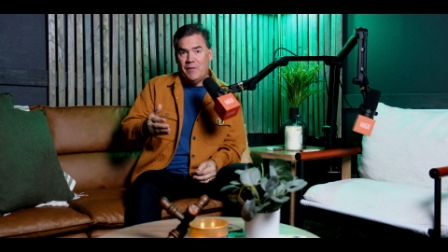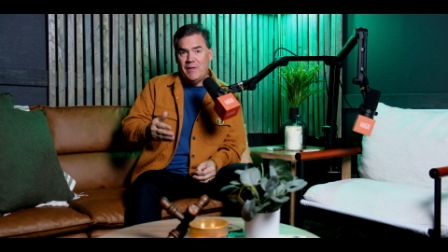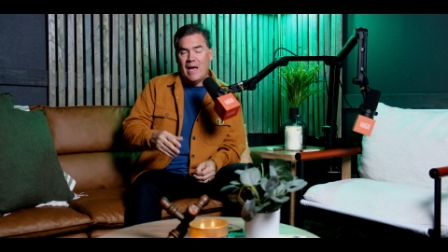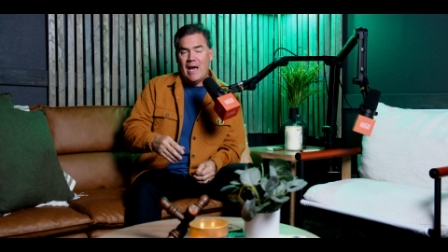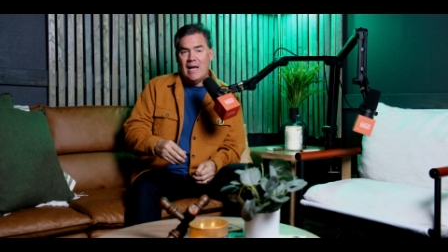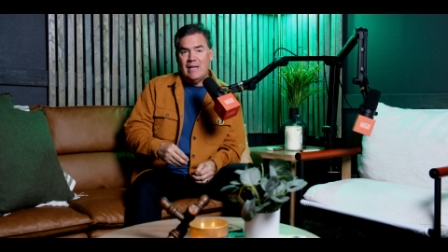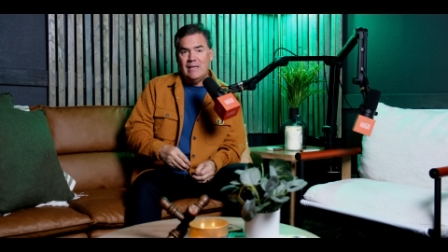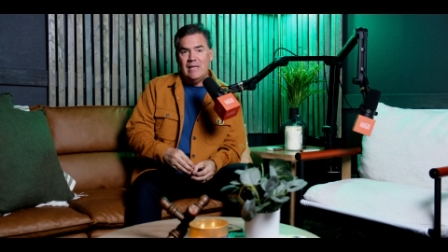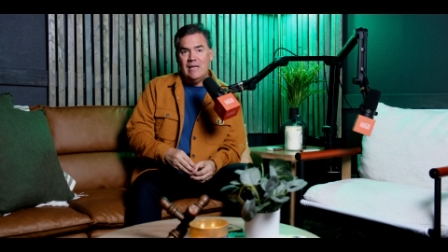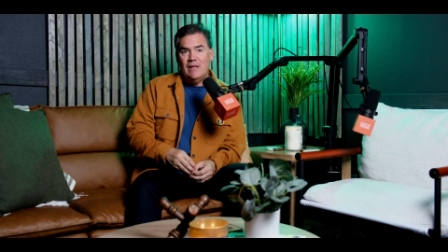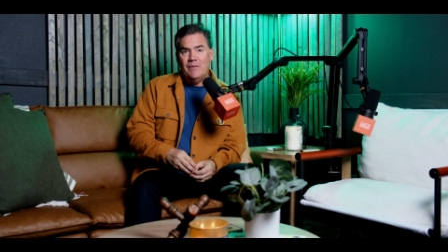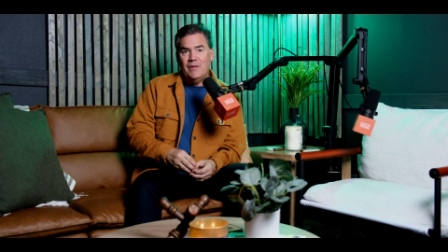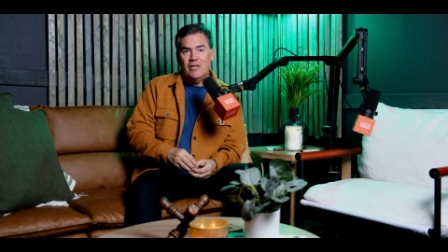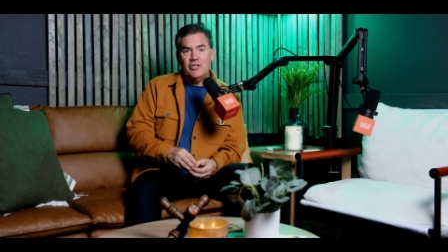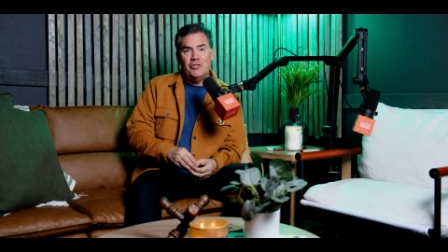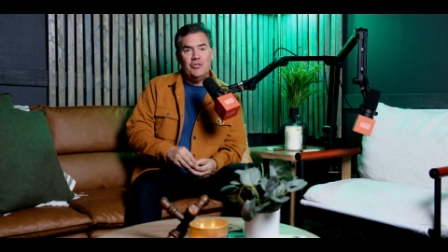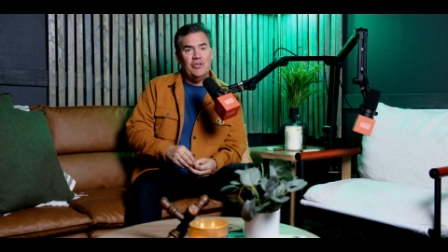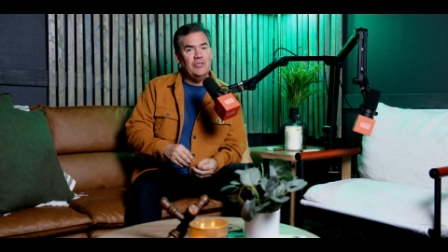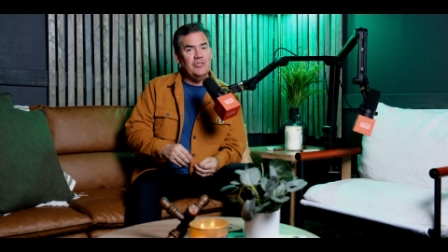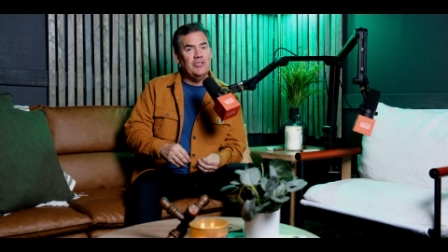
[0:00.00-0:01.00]
The idea that it
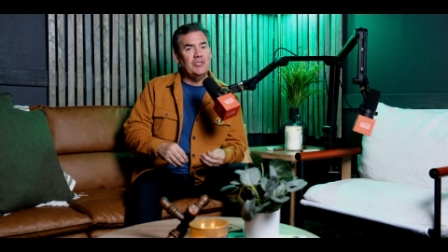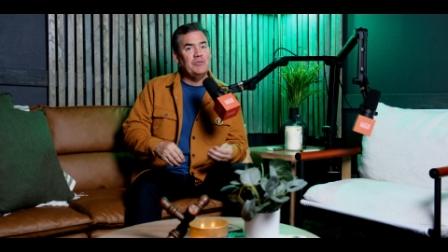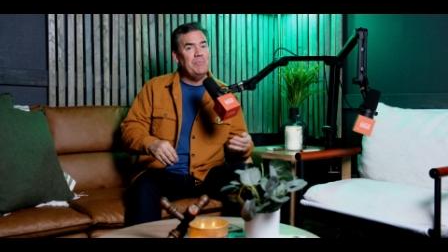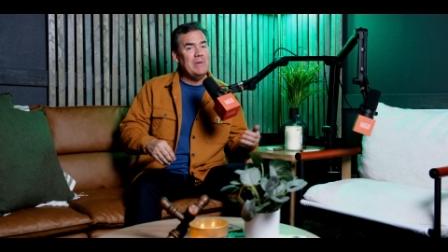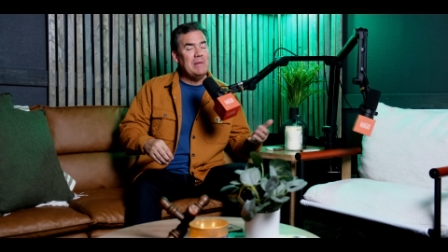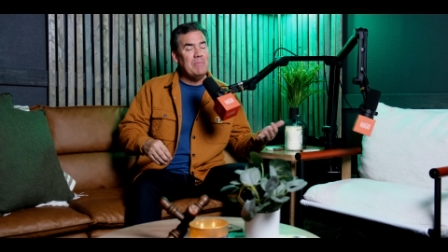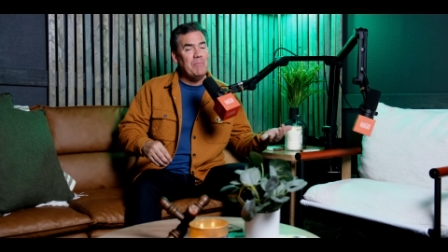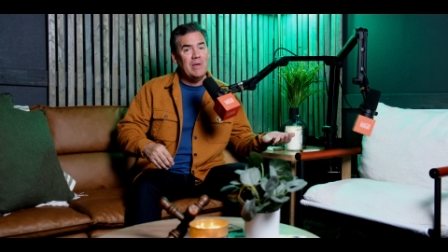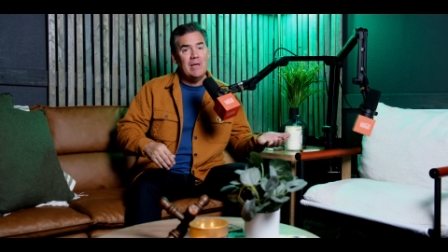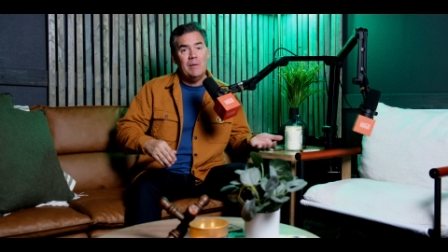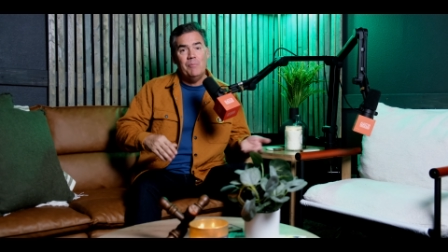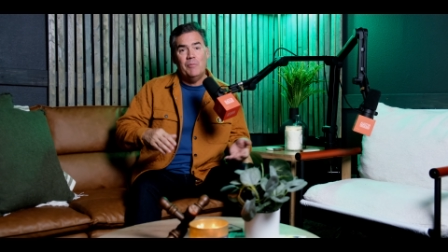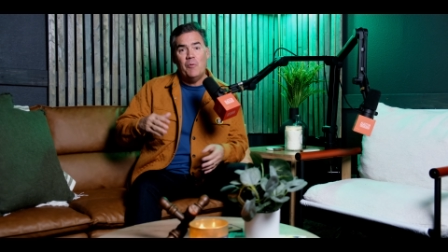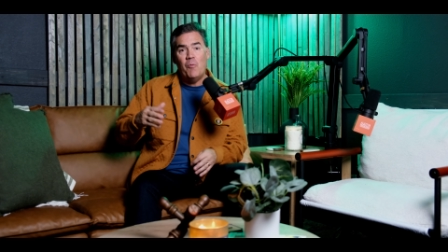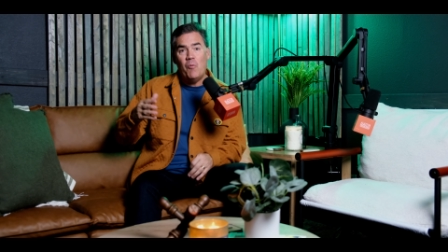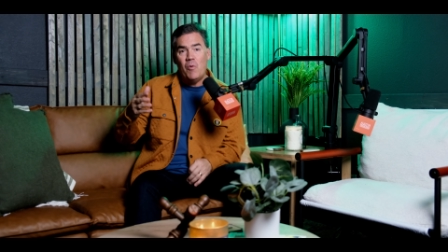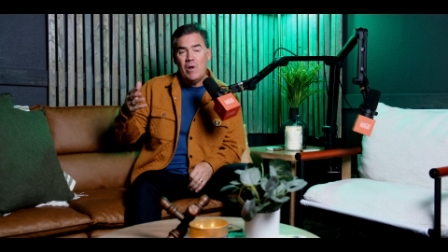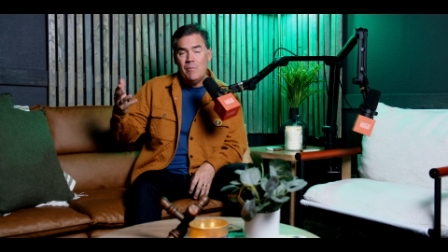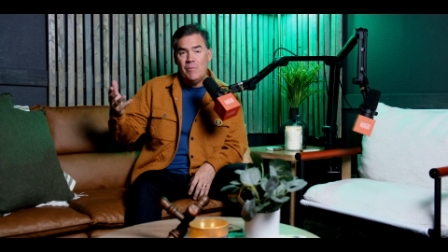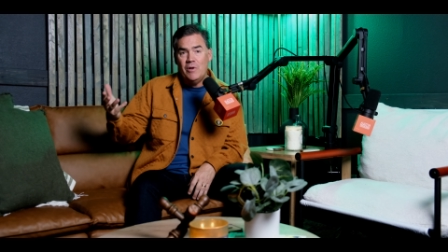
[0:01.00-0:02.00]
shouldn't just be men but
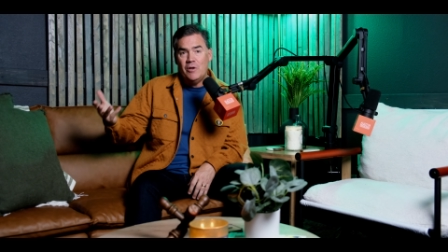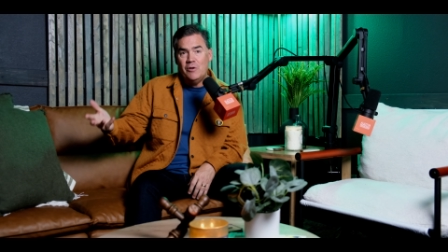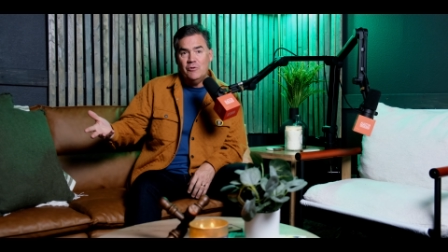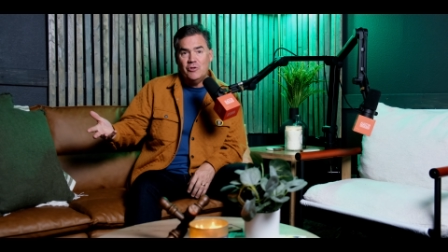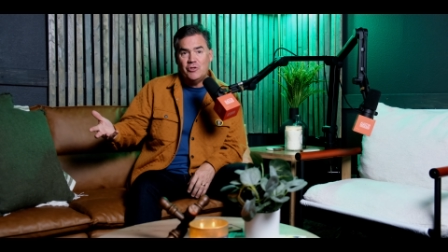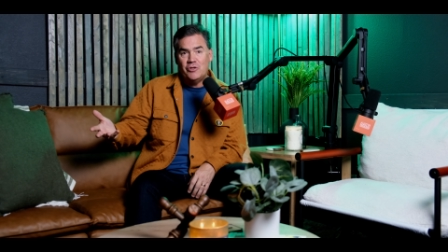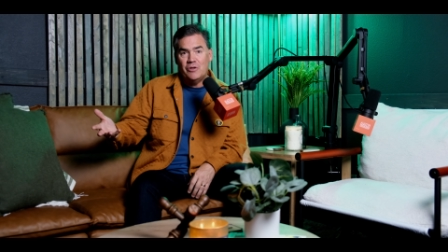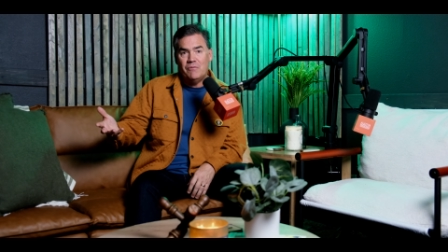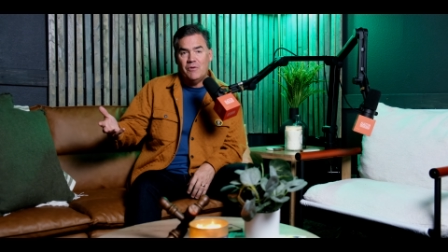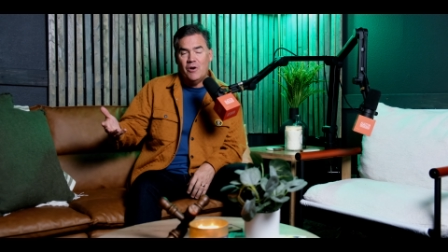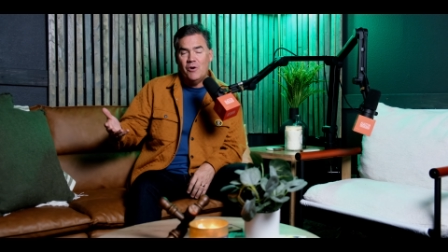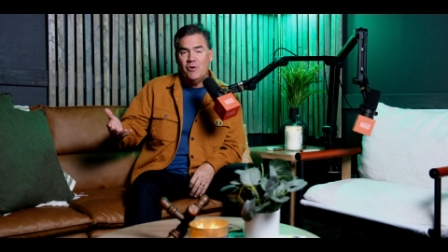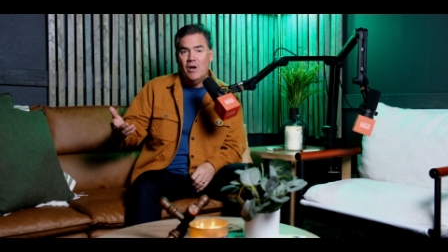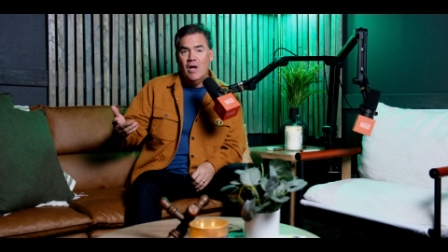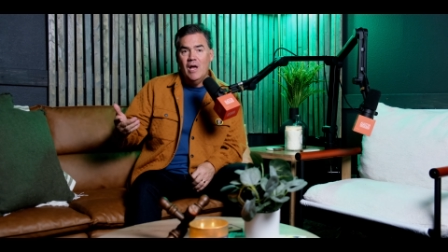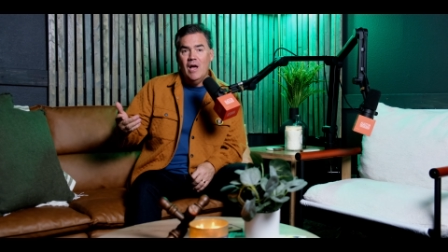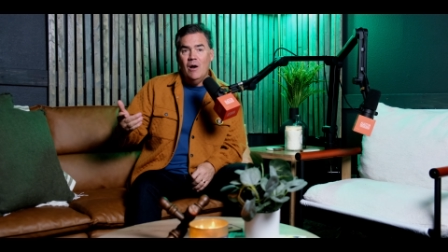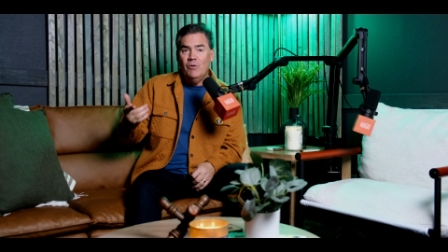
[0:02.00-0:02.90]
women who should vote